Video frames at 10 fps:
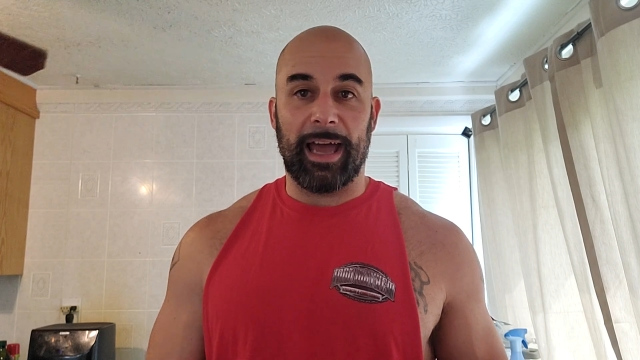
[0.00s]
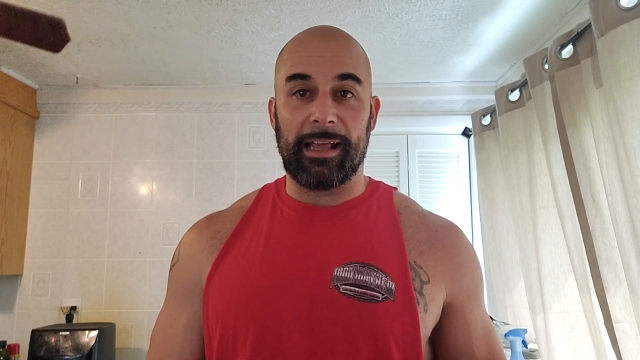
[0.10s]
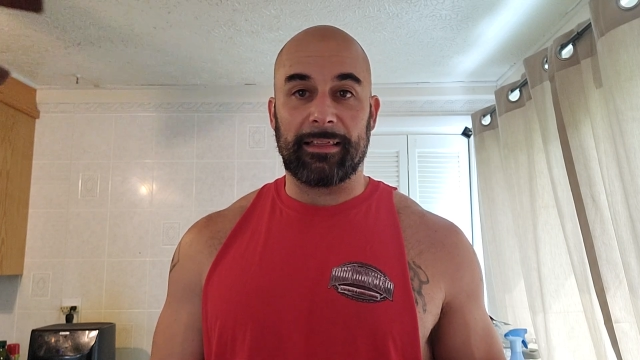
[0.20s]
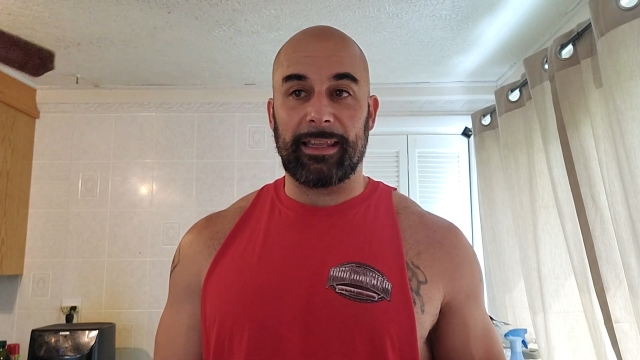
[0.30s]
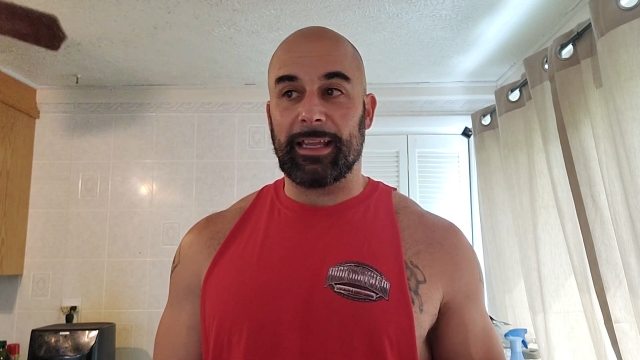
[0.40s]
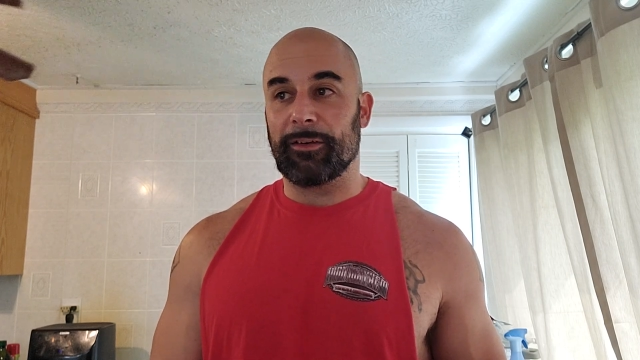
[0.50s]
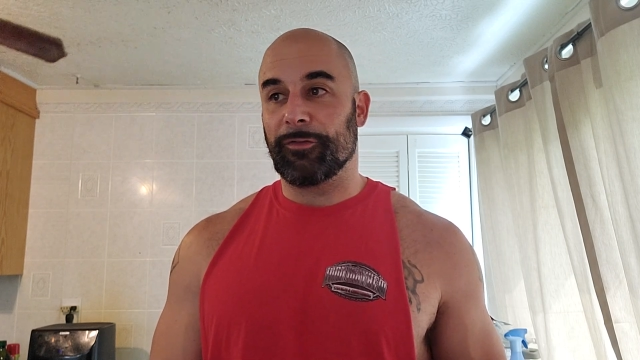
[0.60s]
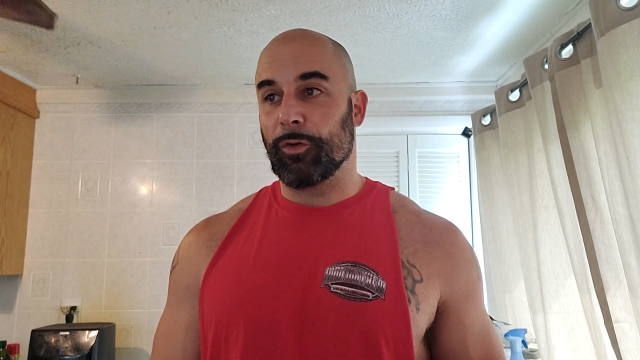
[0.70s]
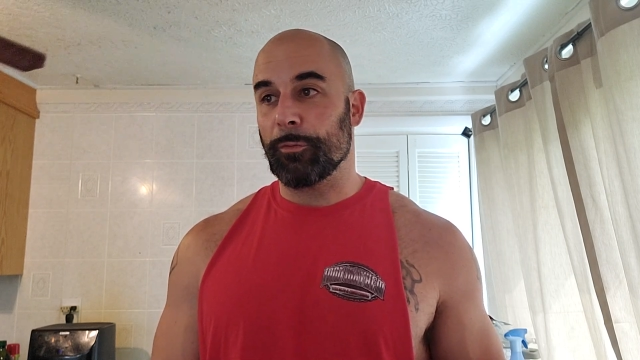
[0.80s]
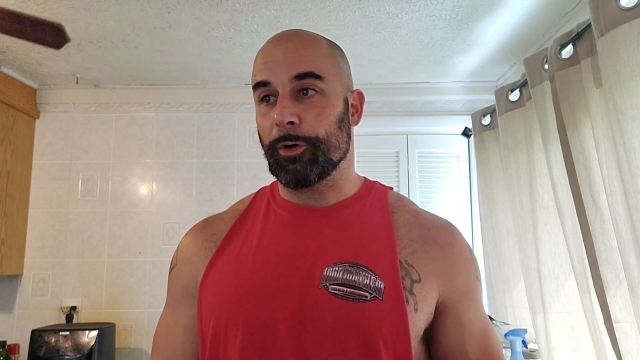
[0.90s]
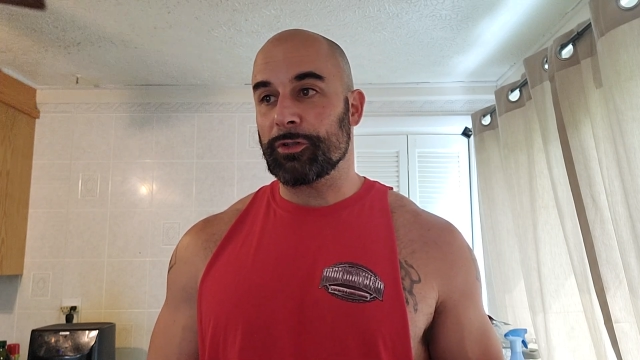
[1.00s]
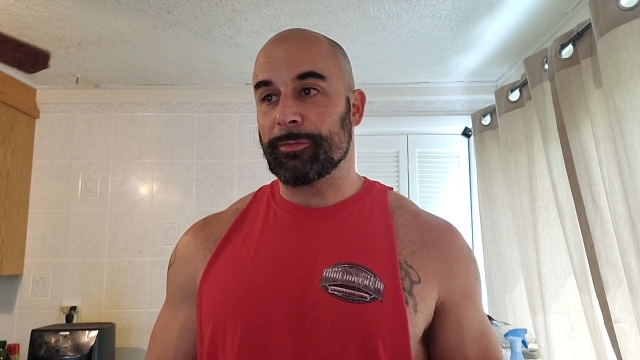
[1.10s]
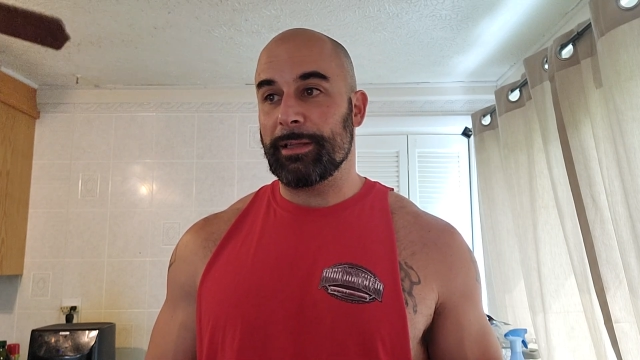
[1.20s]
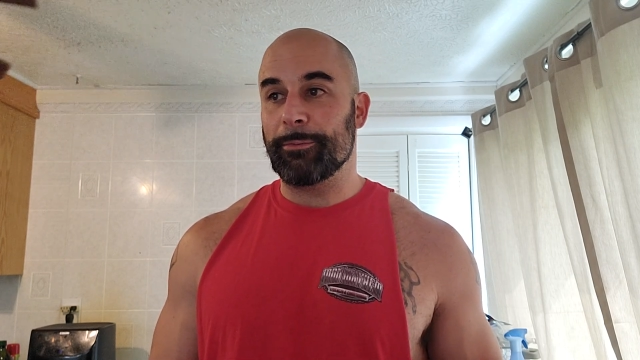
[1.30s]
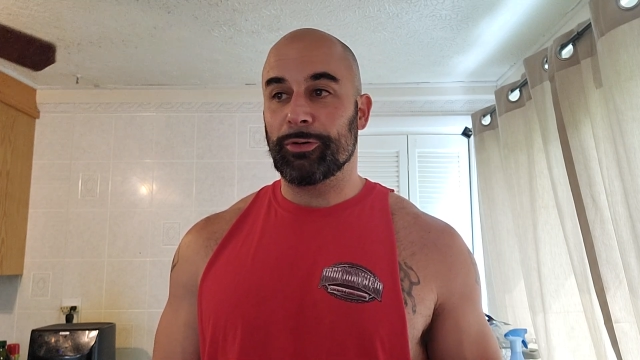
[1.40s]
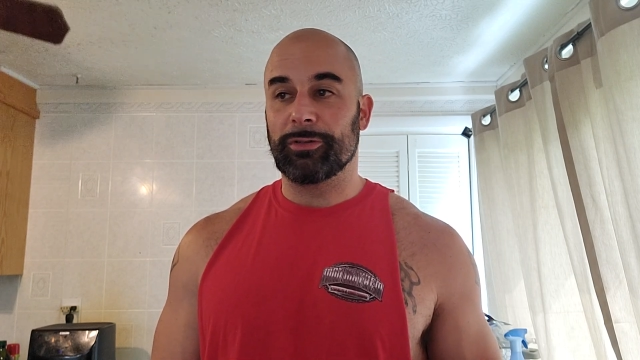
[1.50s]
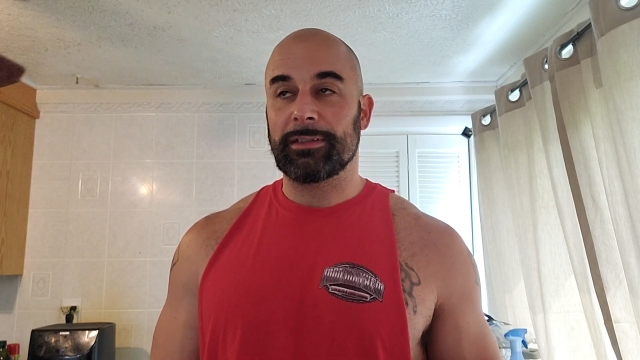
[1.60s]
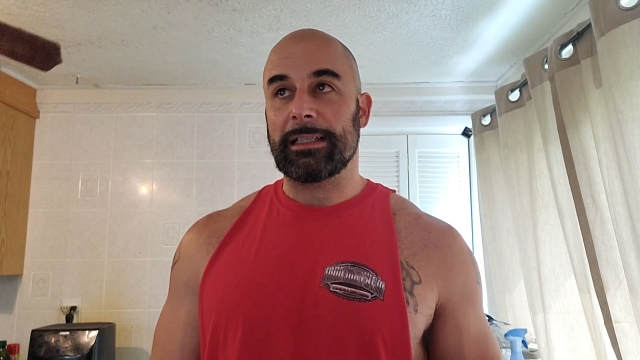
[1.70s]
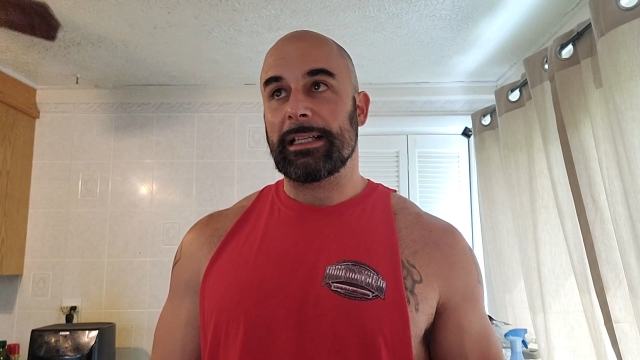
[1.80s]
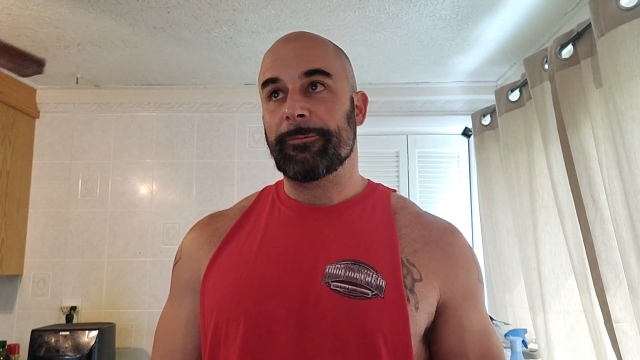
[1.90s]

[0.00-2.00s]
I think for most people,